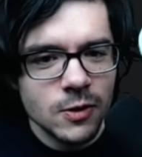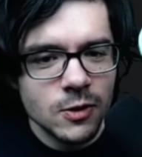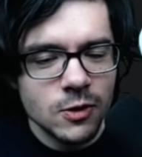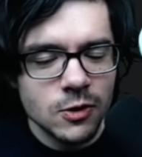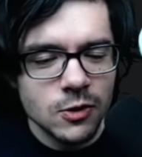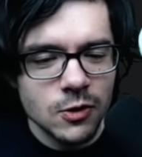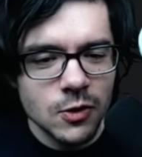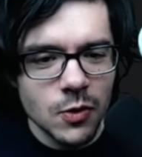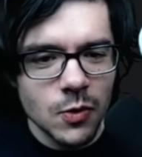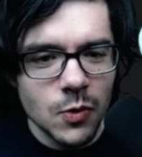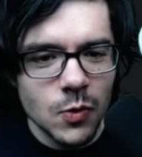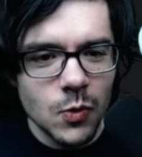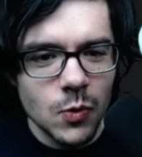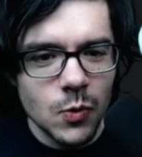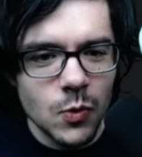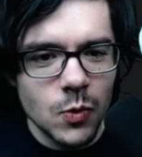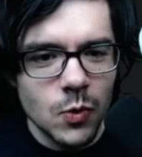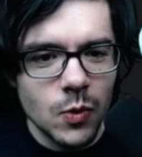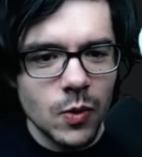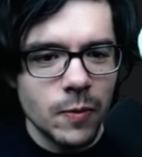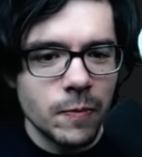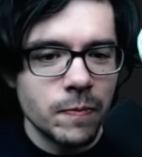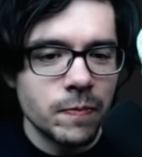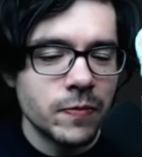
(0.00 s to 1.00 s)

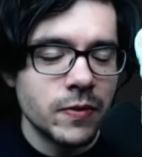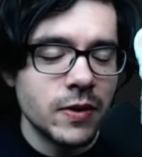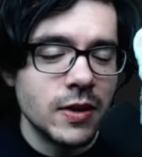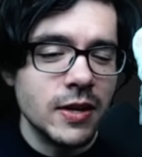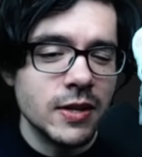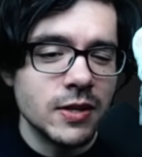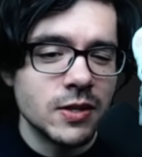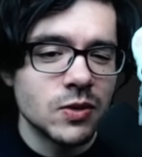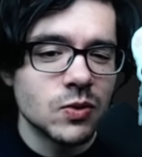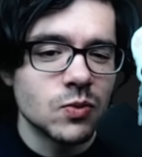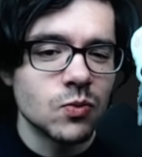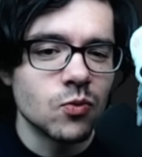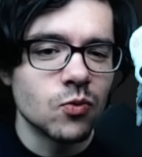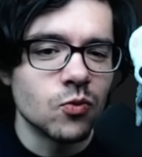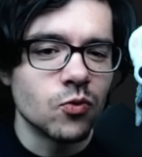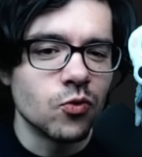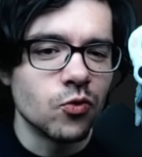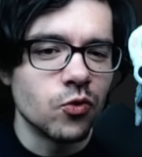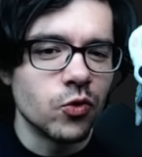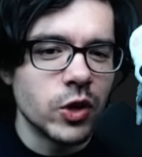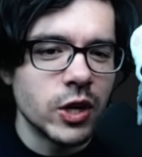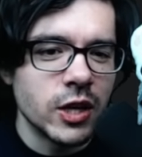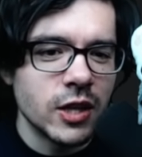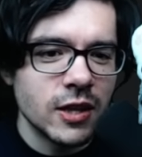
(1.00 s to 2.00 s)
So it's
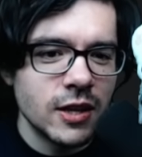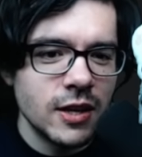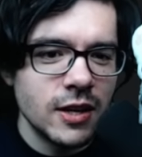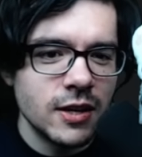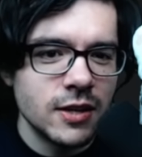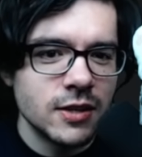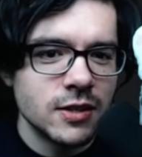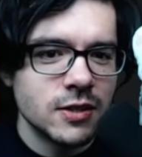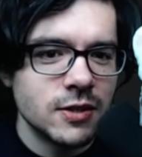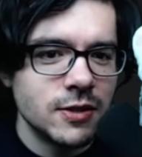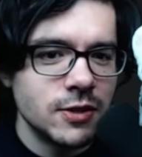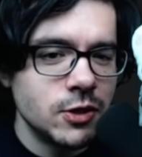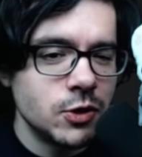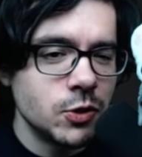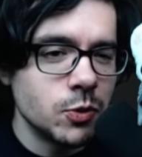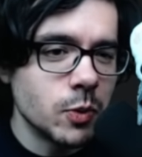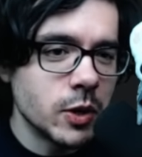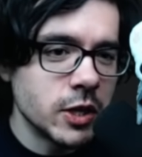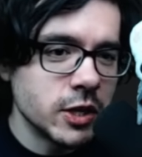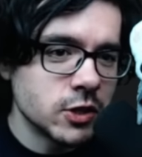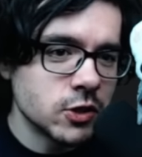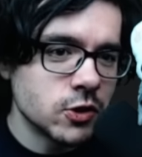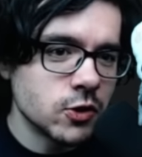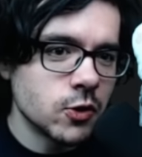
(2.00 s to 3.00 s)
really
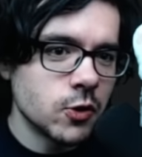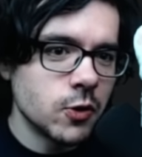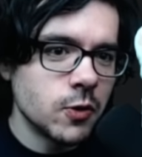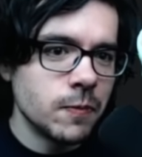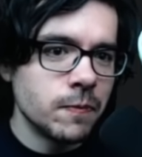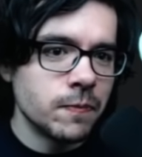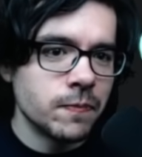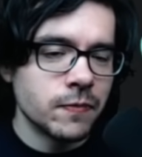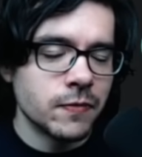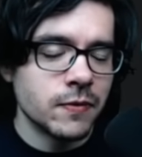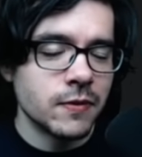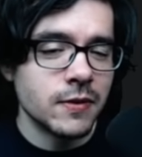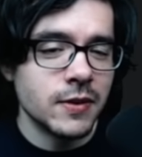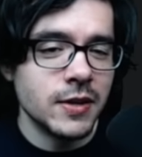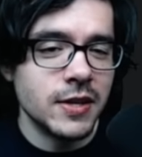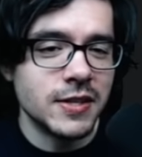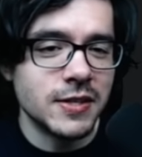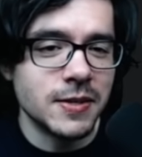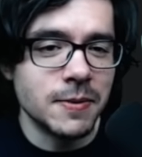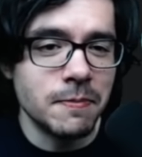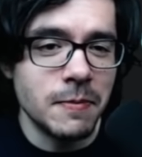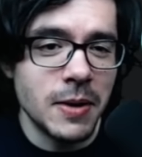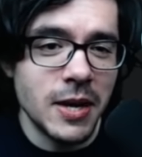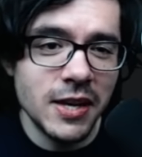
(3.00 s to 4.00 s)
situational.
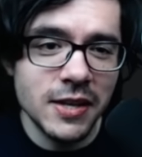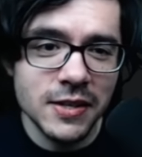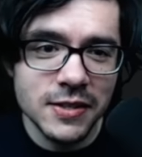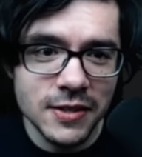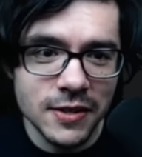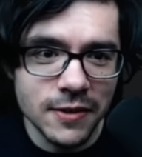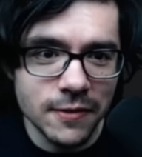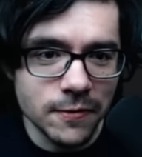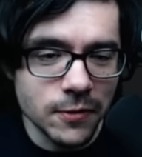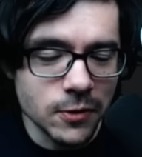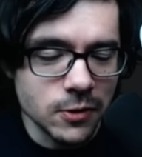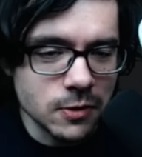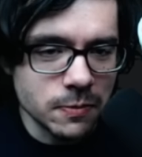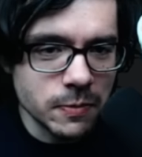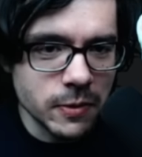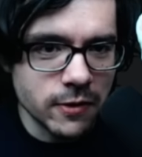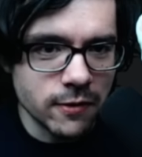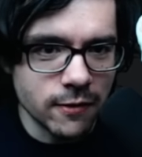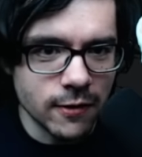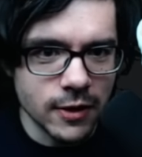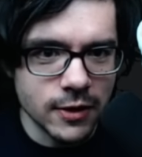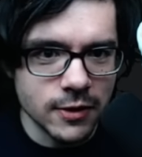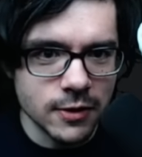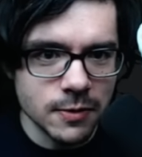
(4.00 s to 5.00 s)
It's amazing for
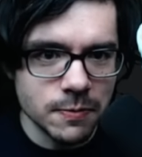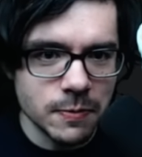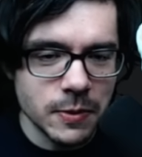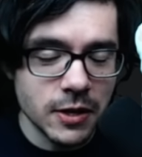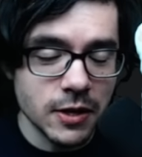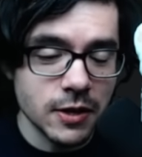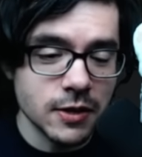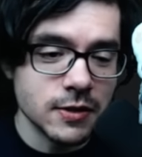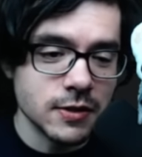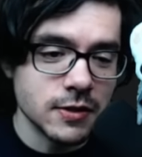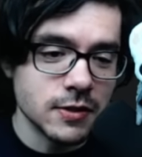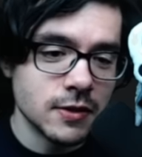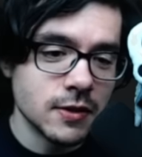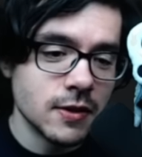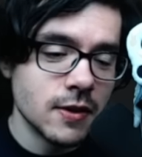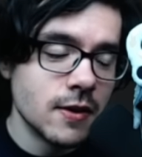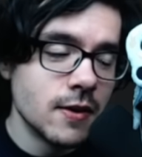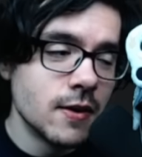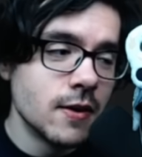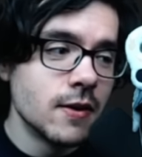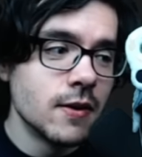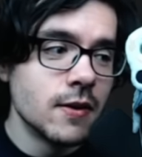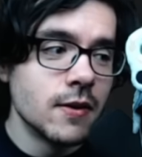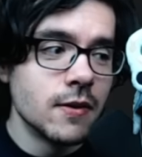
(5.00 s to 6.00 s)
speedruns because
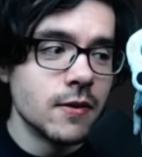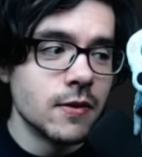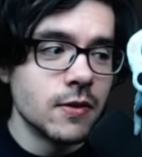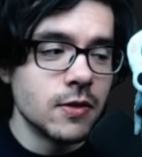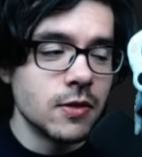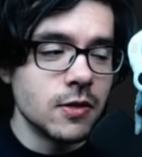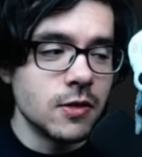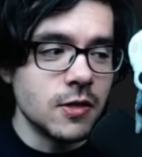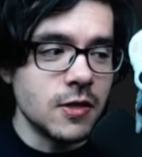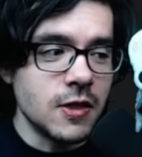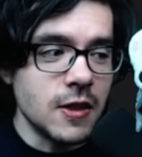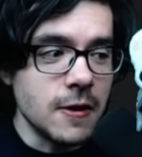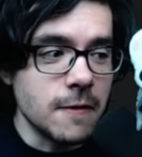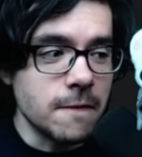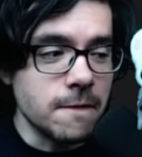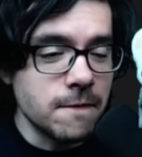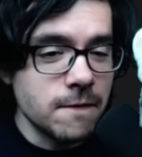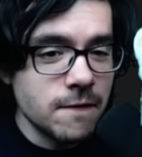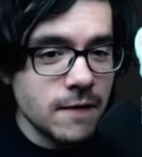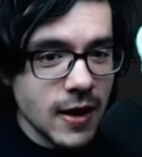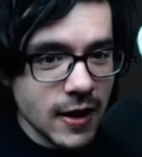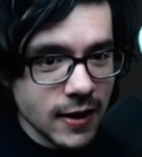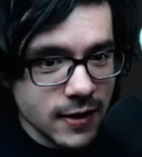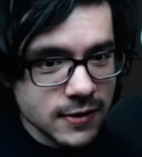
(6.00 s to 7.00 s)
the
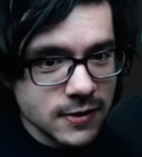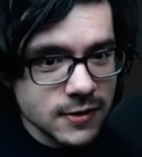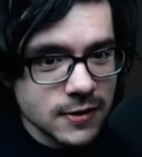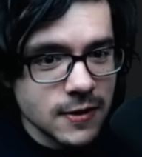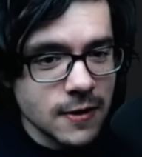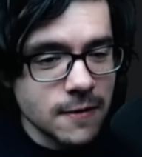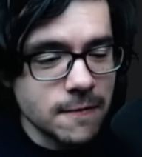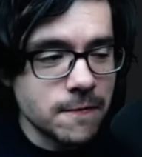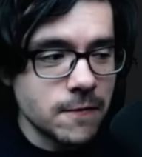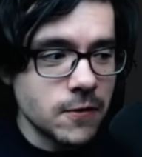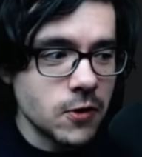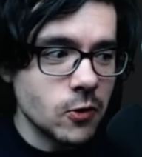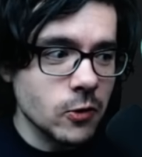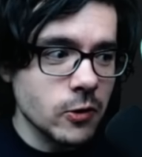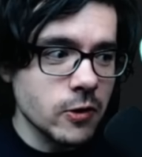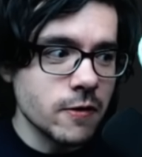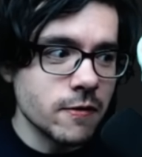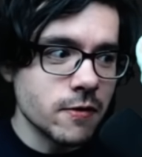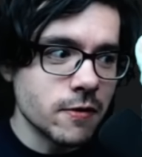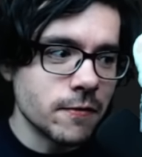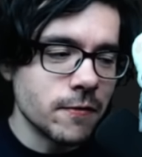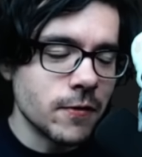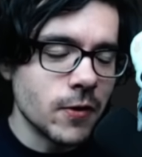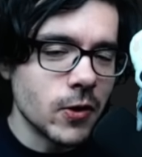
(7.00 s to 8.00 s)
effect of Fury of
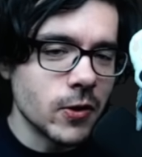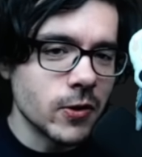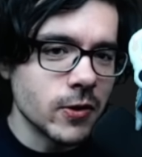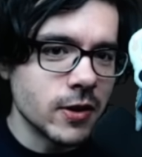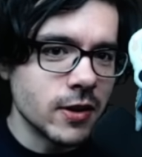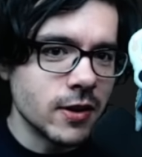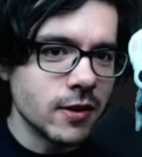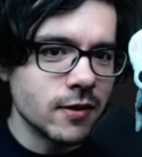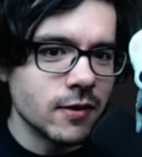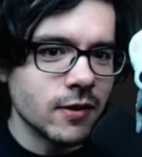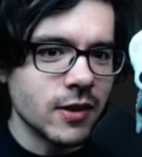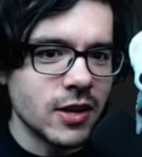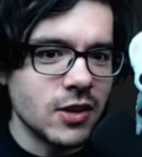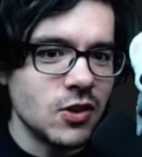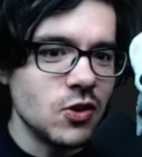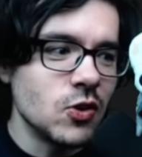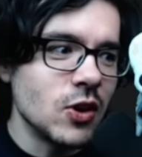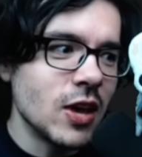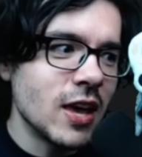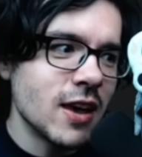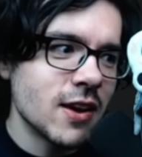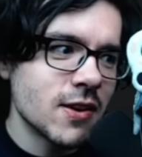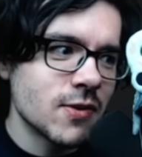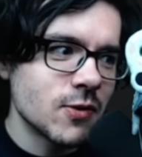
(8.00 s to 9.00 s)
the Fallen, like, you
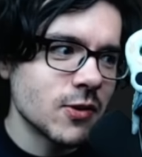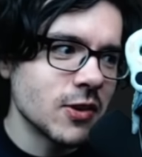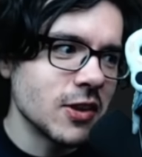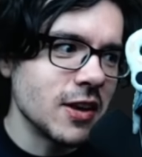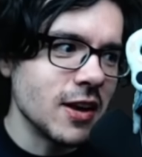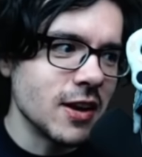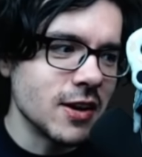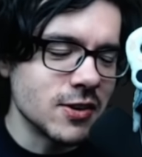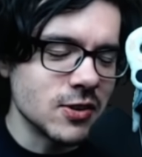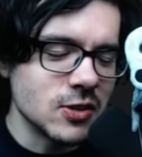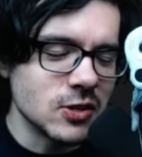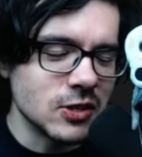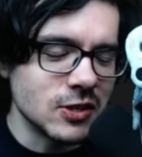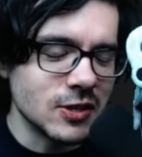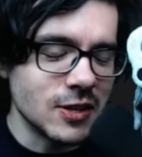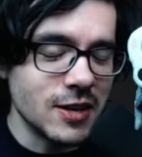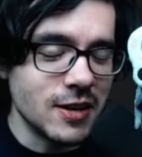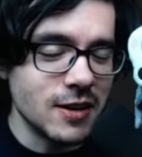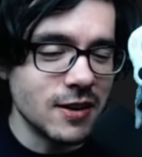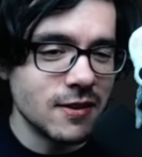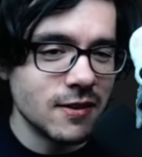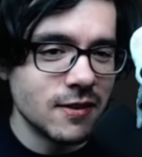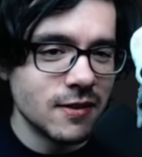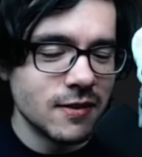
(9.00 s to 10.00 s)
can't really
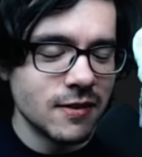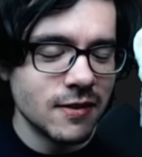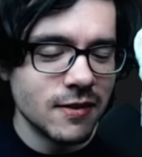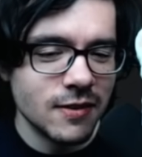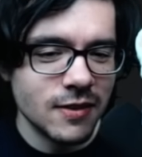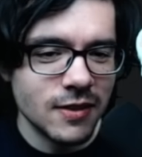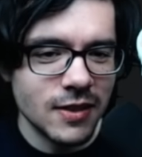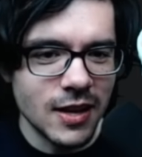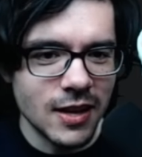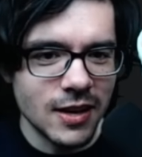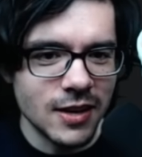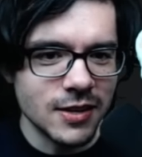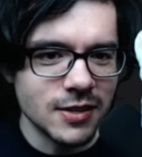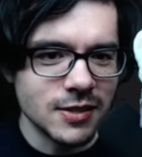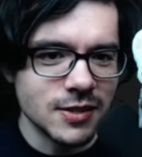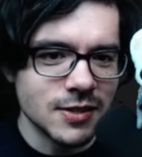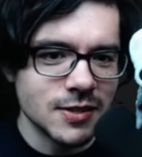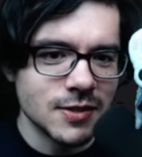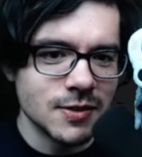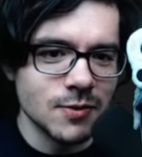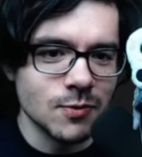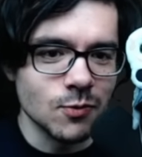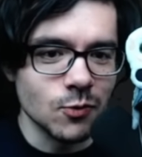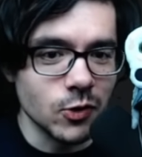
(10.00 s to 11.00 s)
understate that
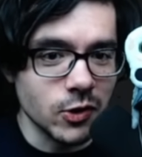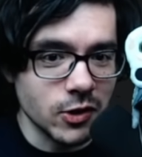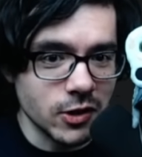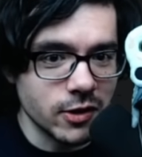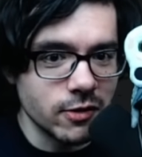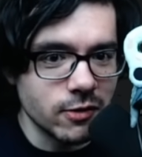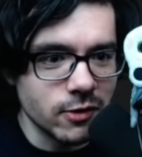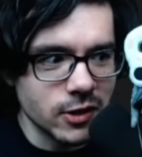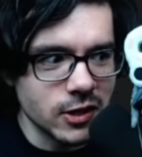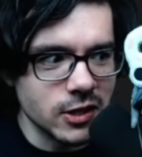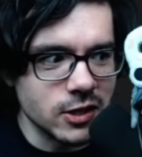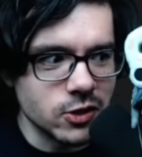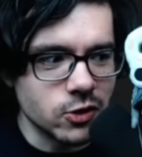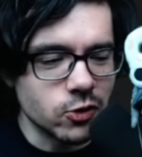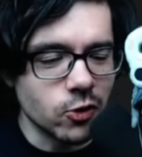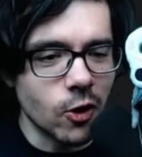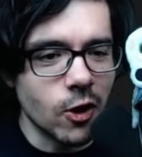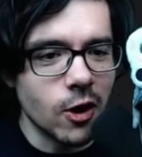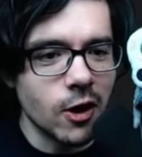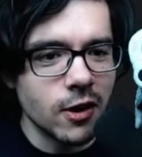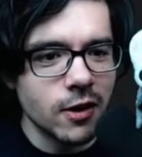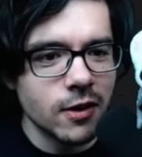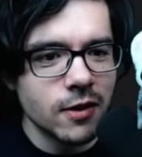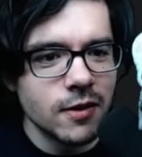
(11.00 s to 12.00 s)
it's really, really
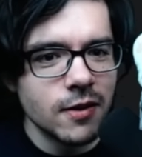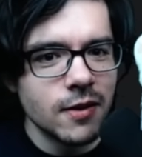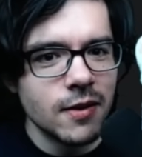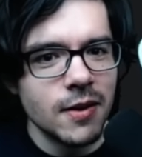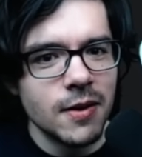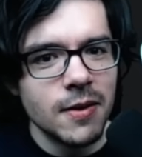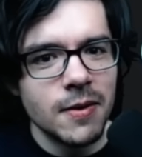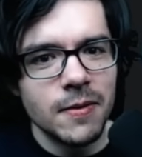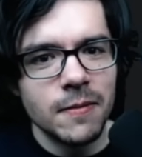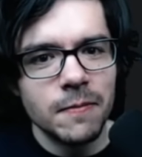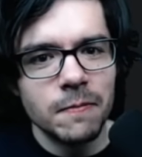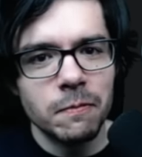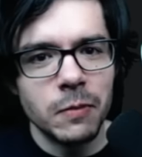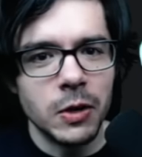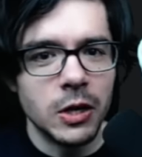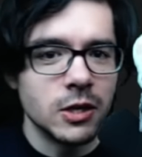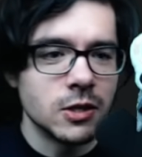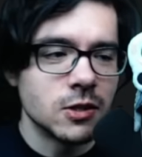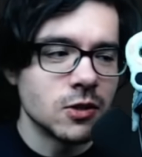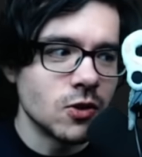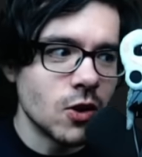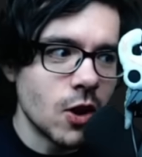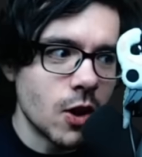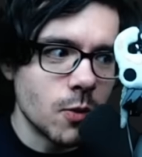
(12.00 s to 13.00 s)
strong, but
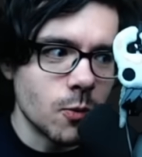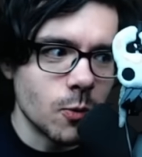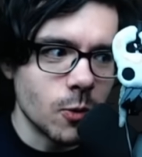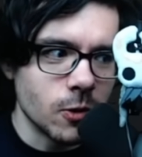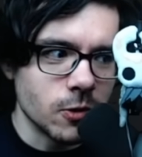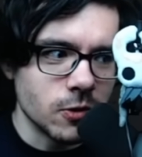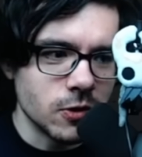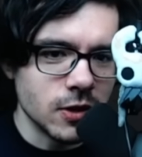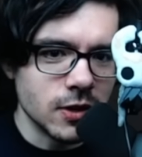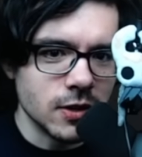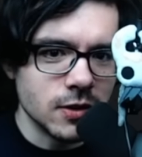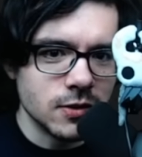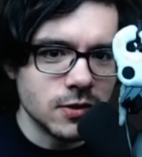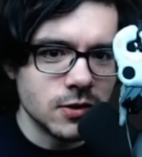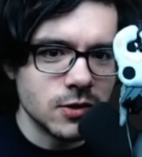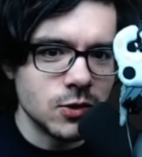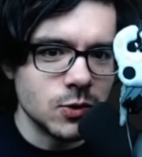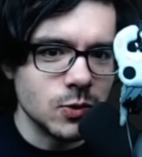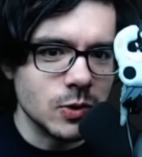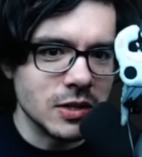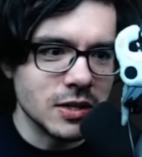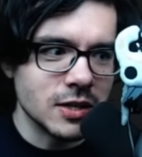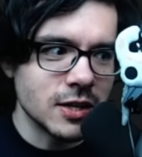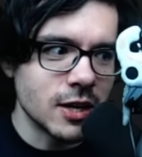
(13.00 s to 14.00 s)
it's not worth it
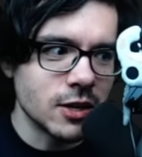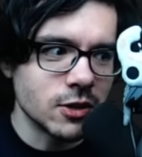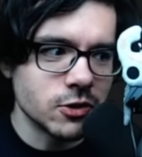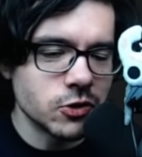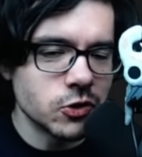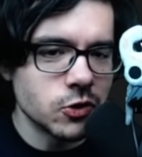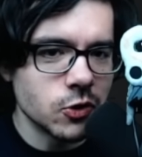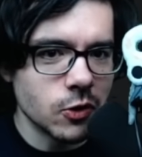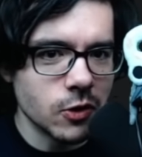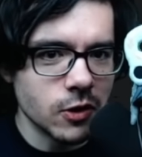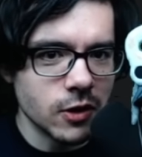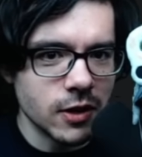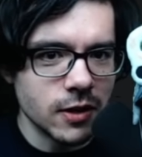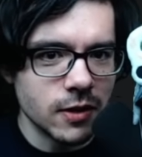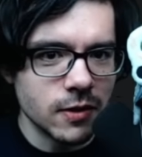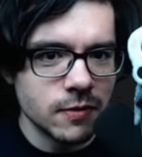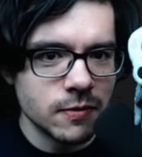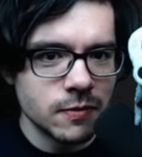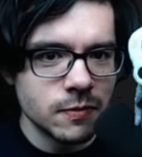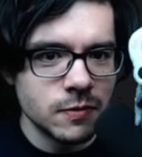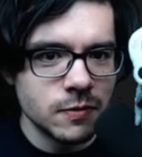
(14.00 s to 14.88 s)
to intentionally